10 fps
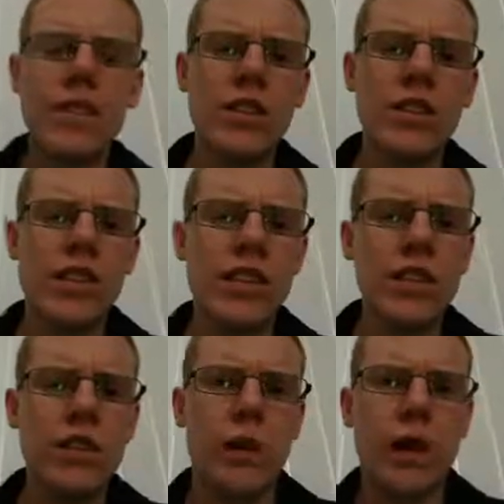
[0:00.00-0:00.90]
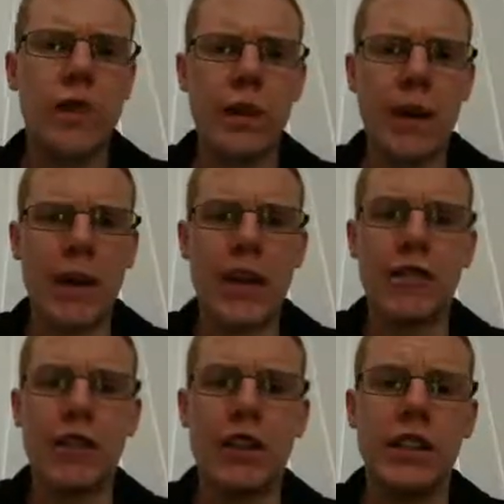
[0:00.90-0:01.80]
So this is where we may have
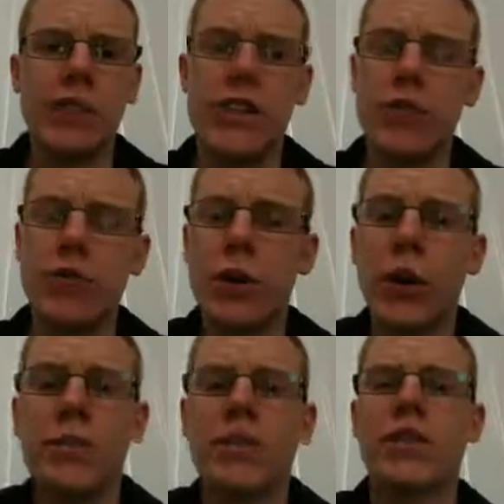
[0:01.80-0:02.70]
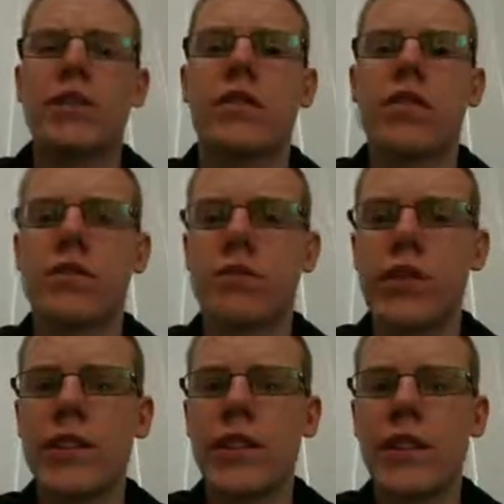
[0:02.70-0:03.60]
a general purpose central
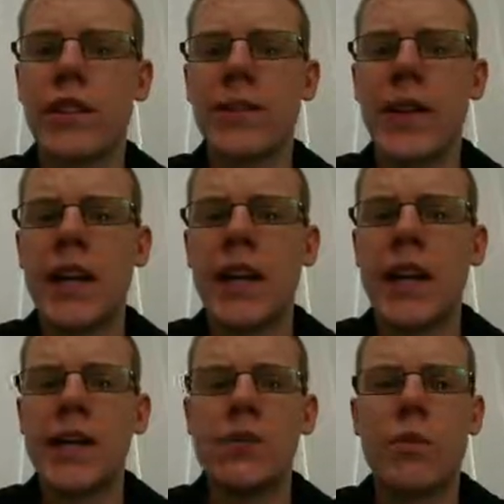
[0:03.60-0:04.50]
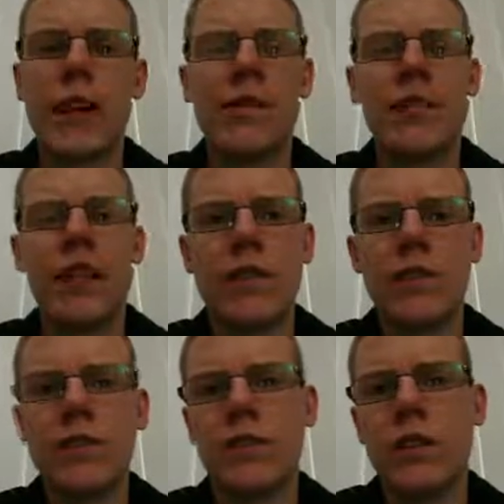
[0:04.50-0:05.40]
processor, and then we have
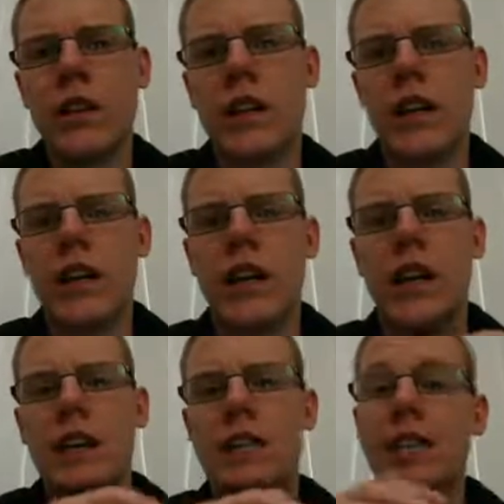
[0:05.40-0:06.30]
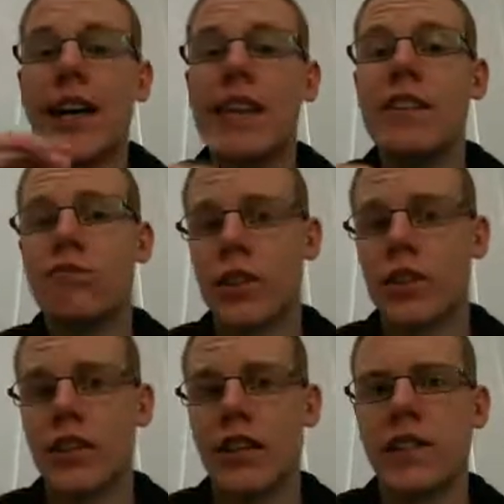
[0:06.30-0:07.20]
several slave
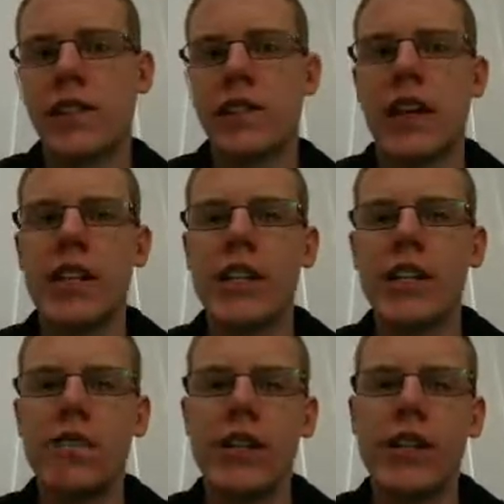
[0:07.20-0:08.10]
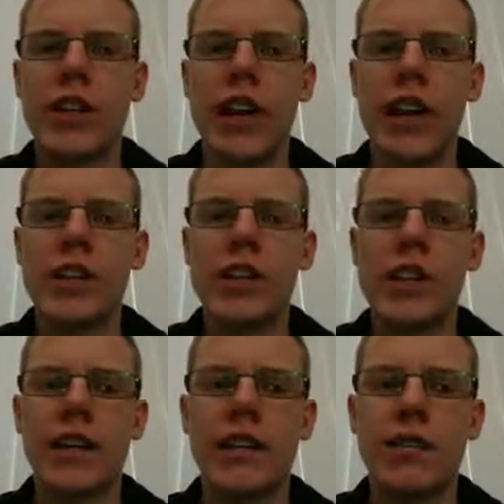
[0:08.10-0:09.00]
processors, each of which has
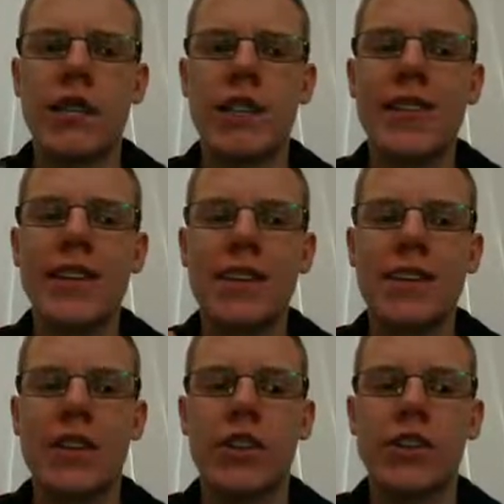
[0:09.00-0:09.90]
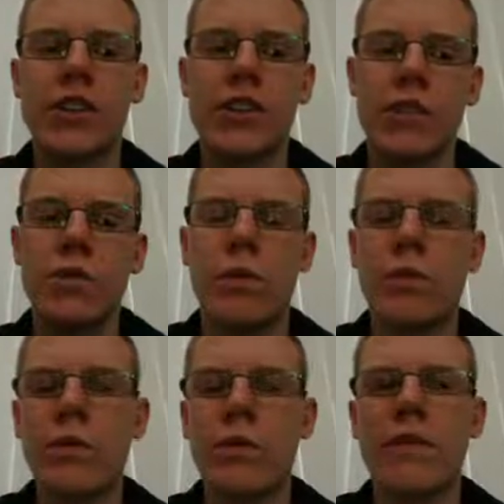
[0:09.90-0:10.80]
a specific function. So that's what we
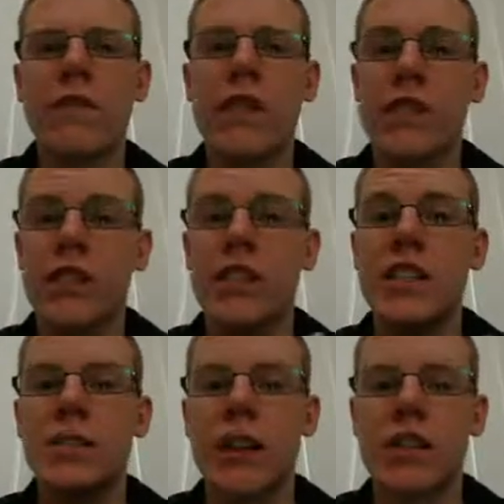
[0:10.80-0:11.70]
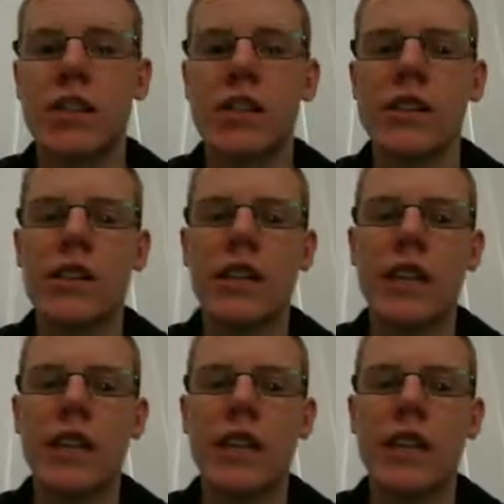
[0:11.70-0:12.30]
mean by functionally specialized.